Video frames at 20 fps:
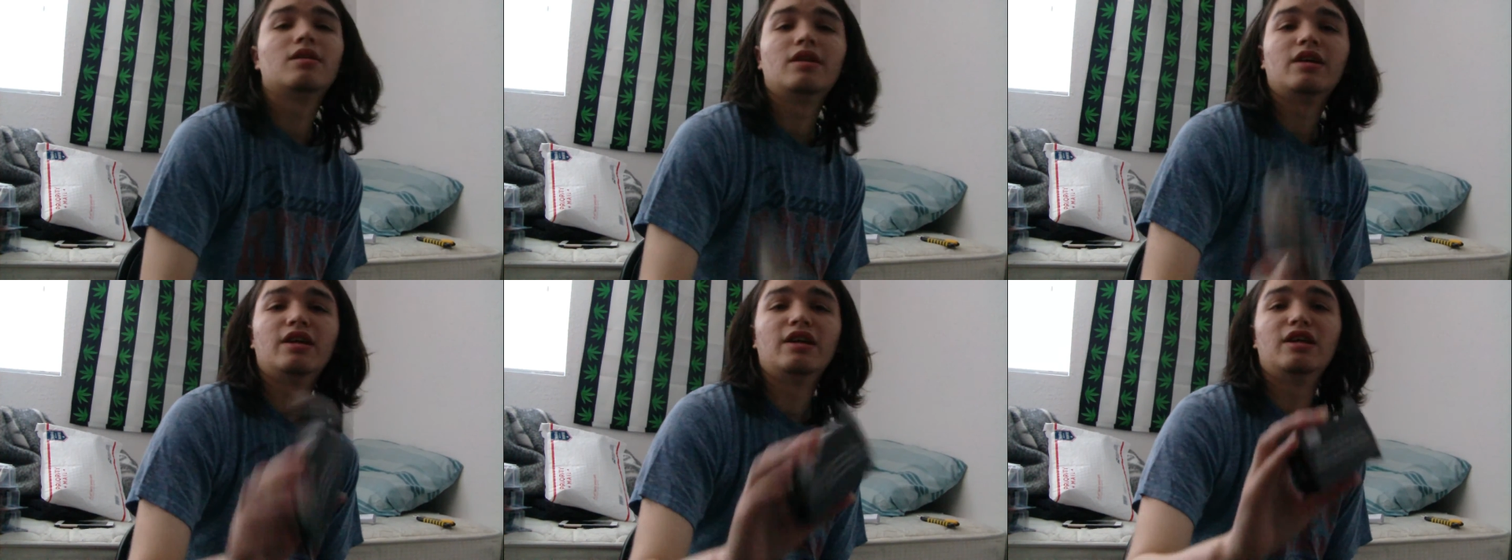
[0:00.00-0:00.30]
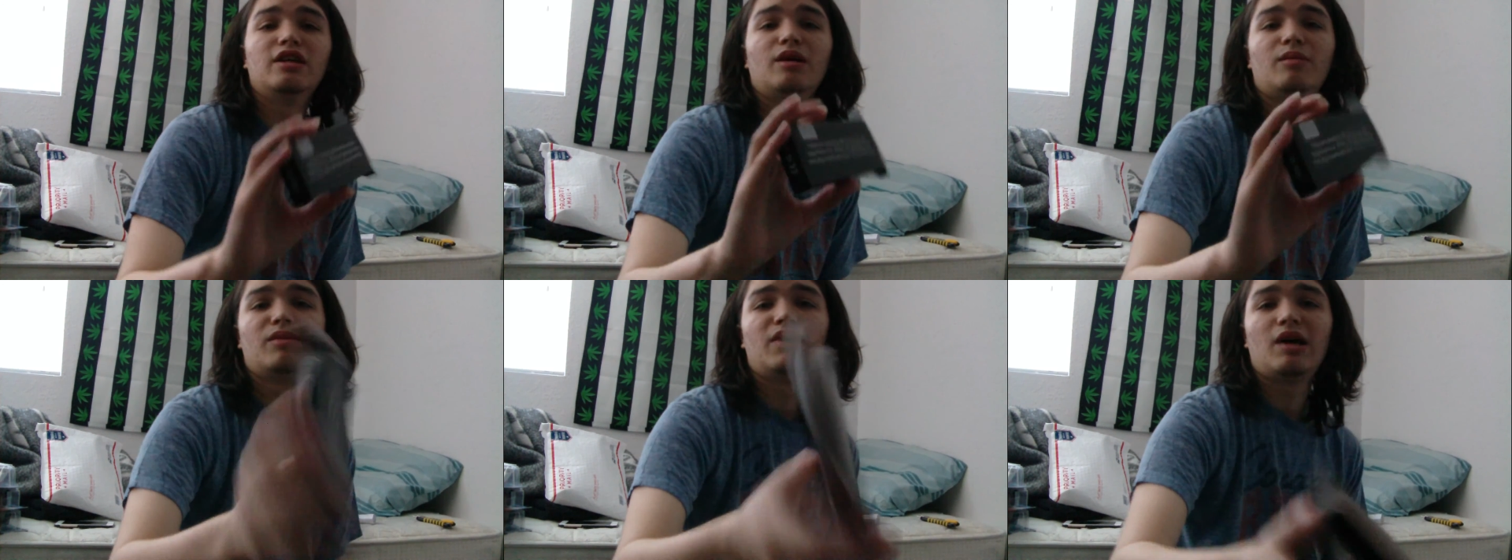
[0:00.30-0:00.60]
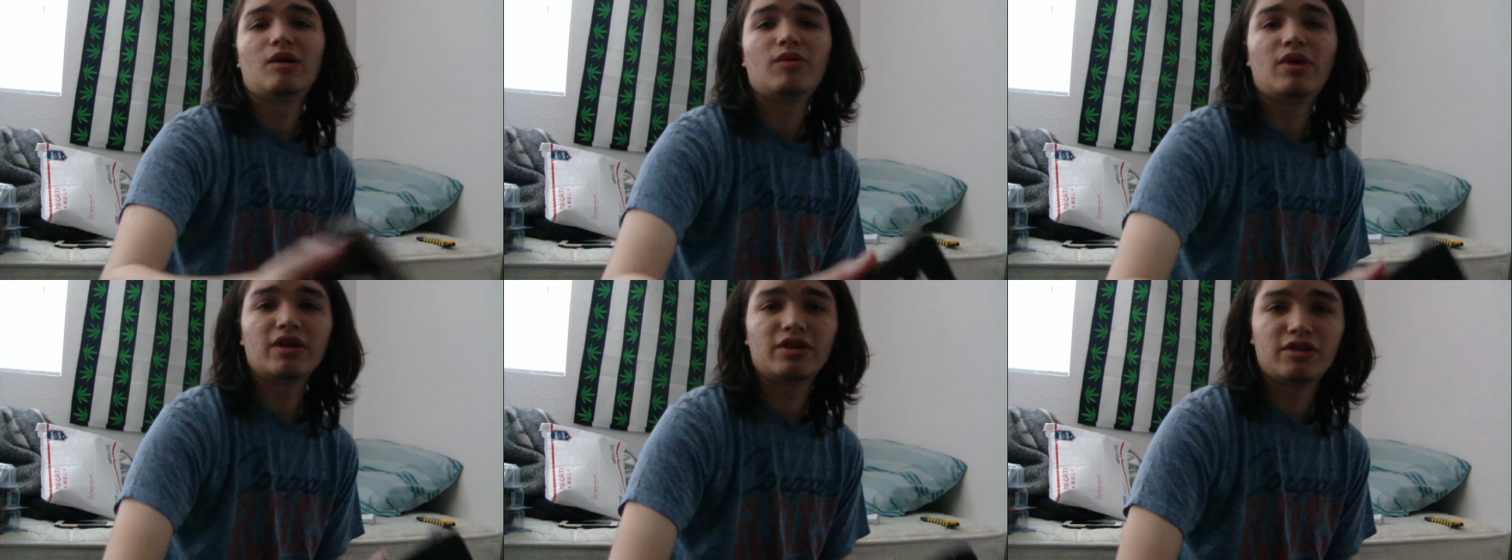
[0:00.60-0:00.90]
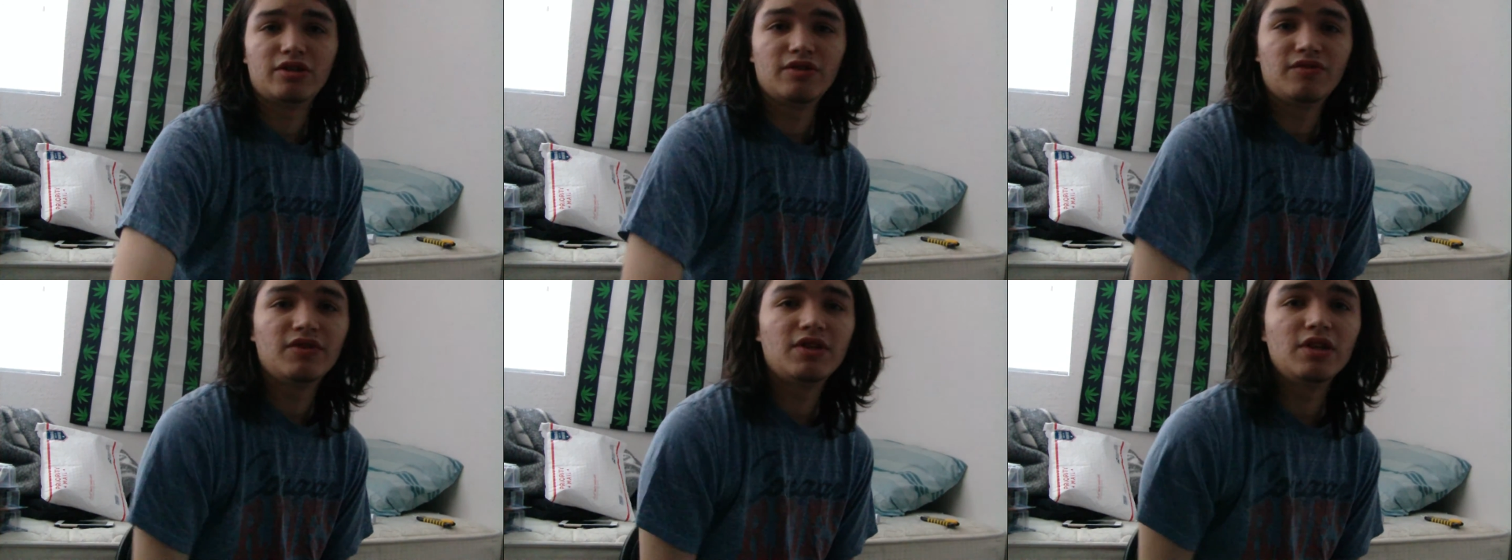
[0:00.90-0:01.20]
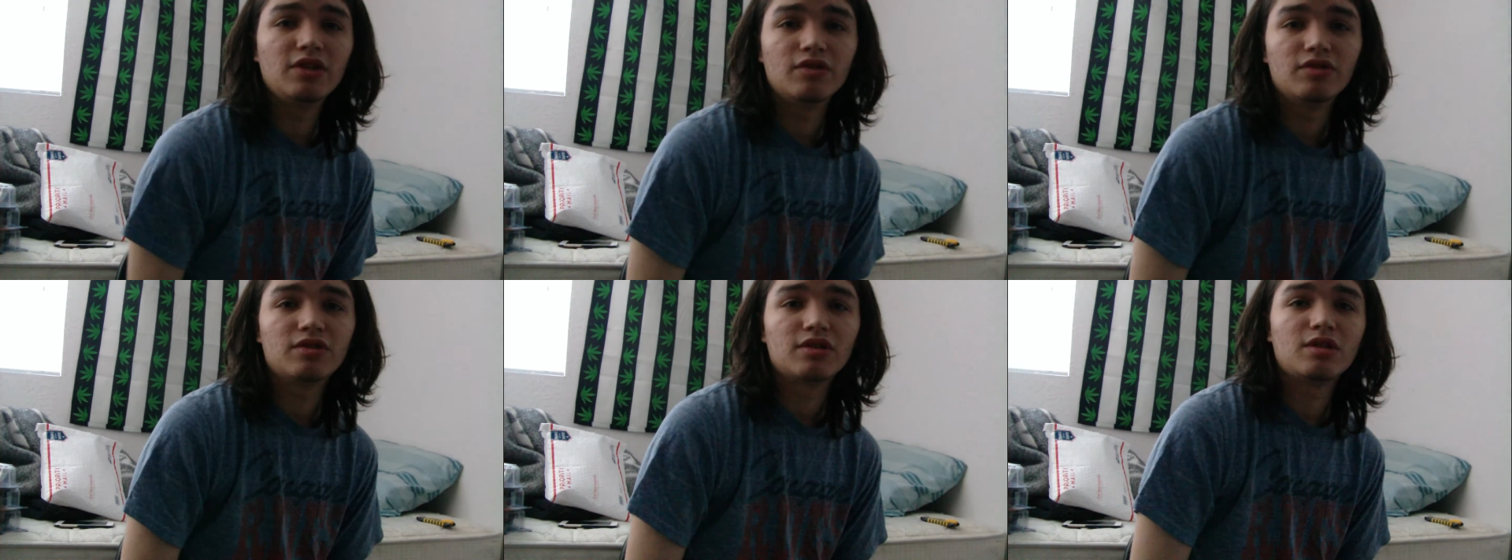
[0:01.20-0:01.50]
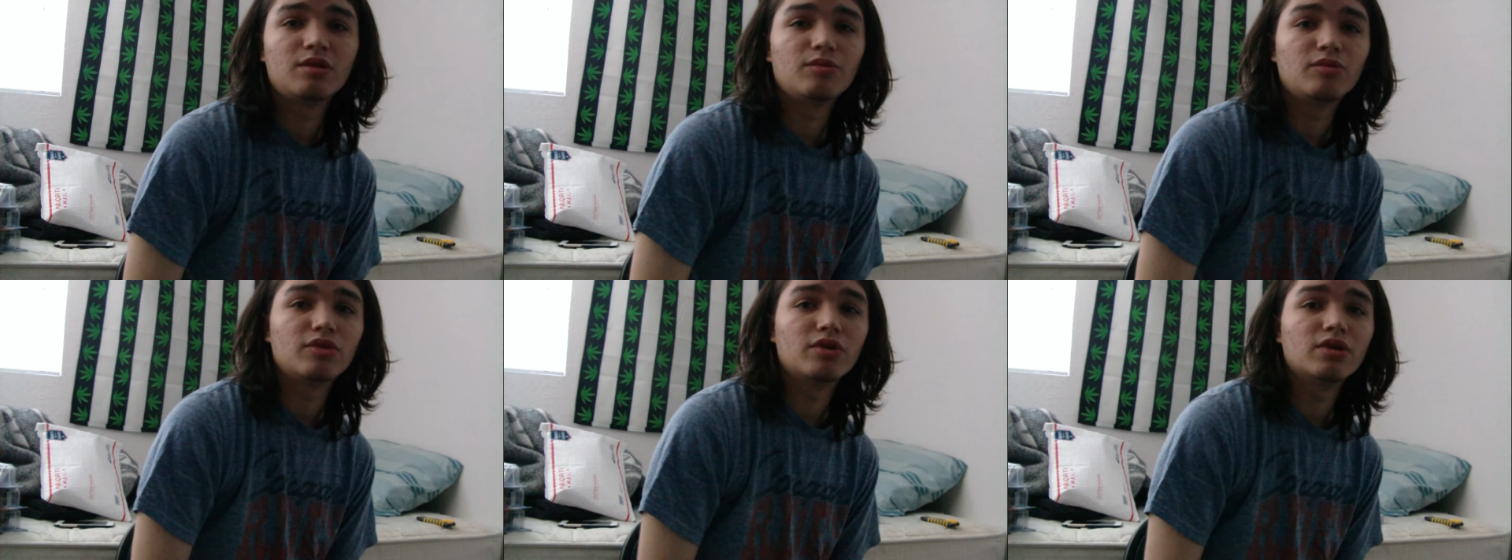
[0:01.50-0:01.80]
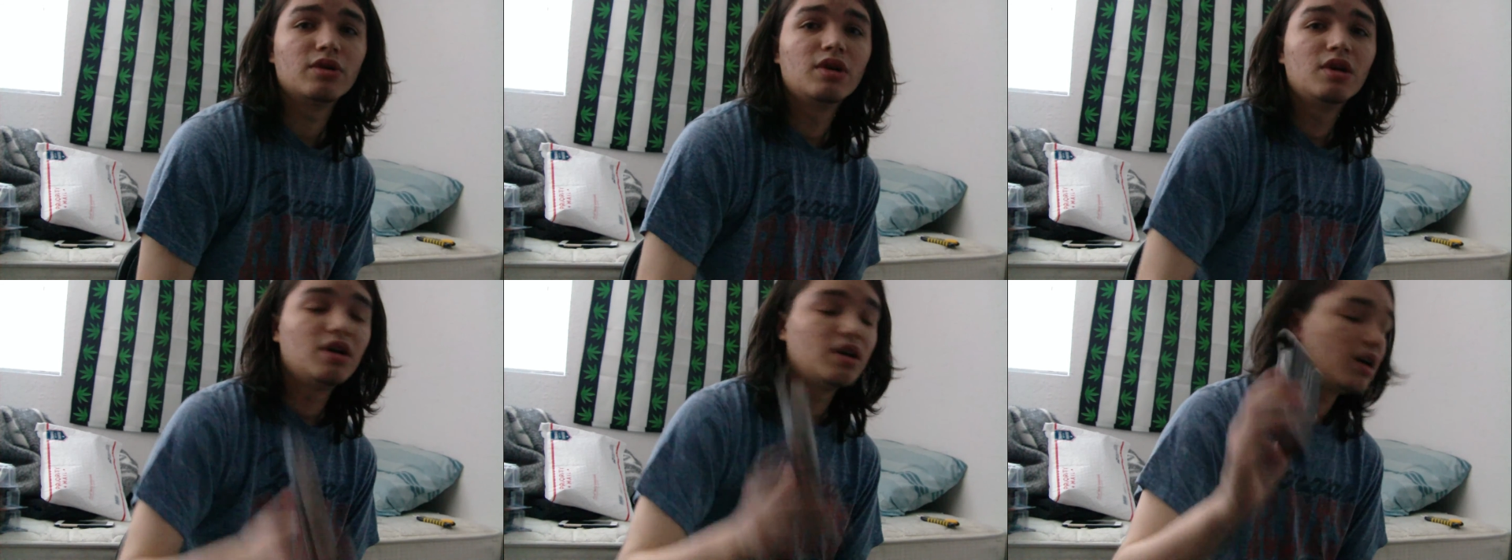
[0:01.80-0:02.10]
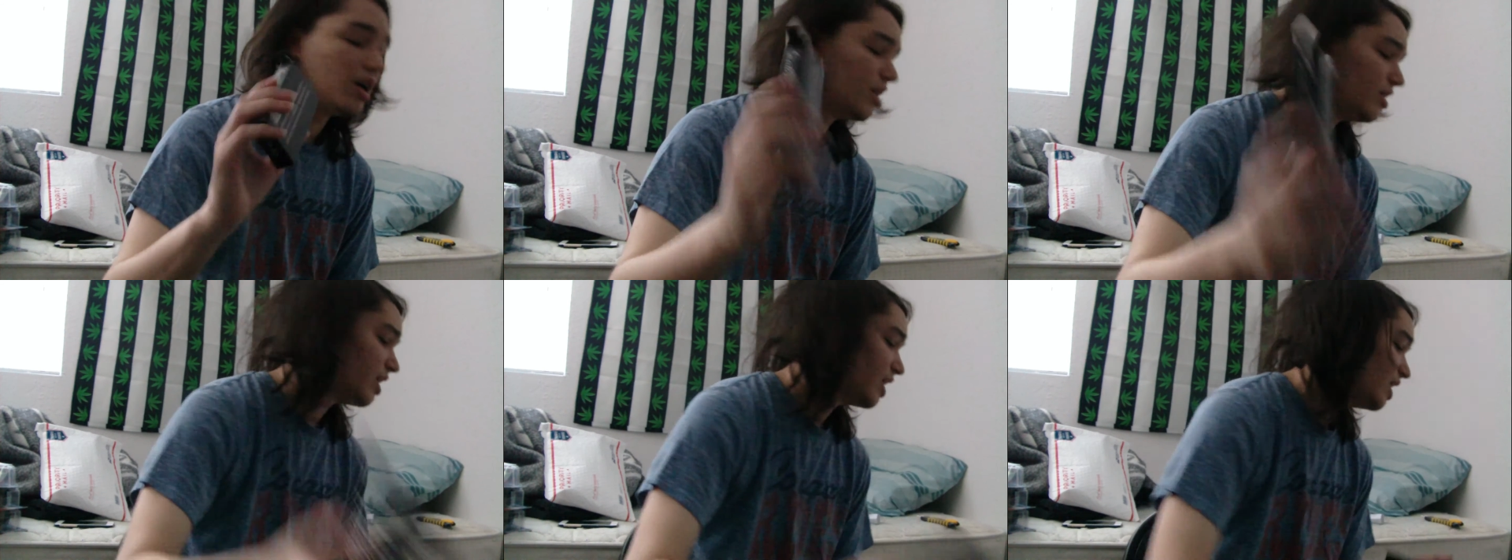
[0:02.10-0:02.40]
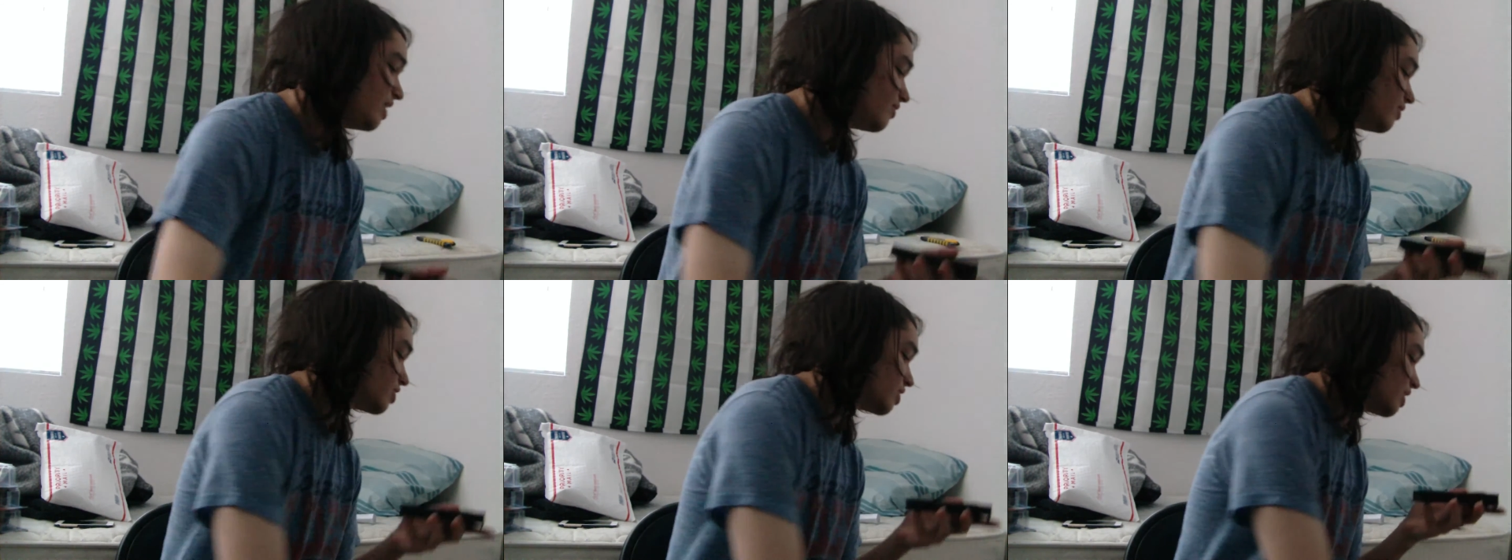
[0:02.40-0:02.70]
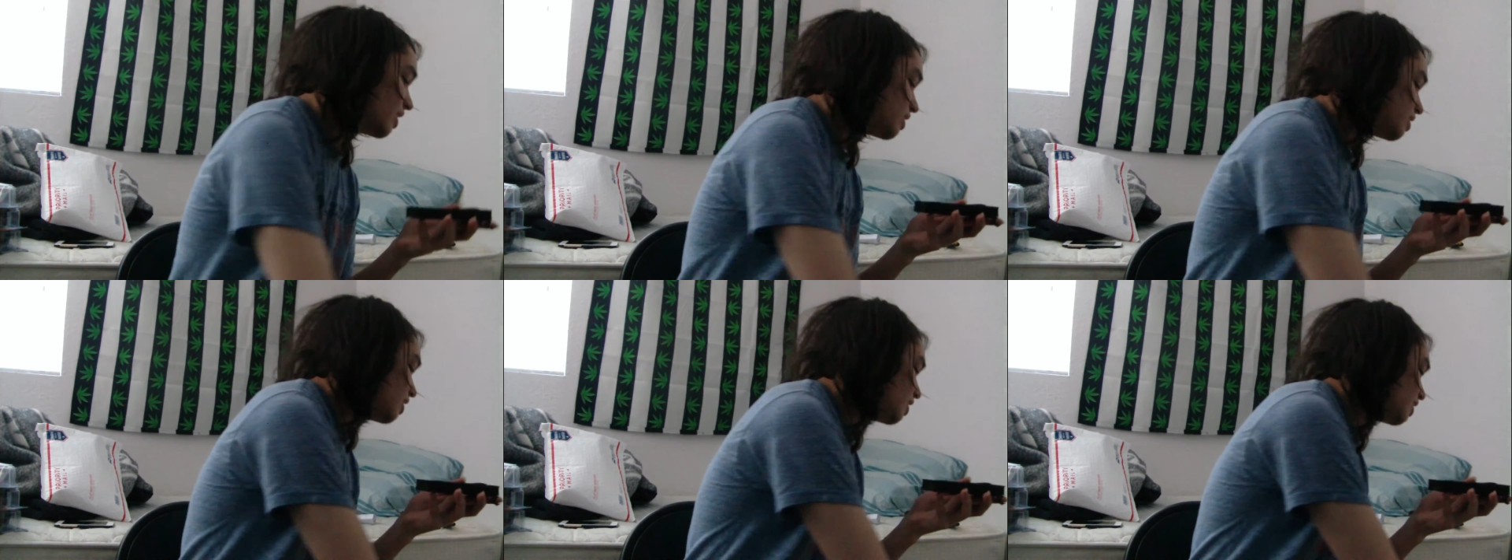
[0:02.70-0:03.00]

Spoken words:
And I'm not watching your videos anymore. I'm not even trying to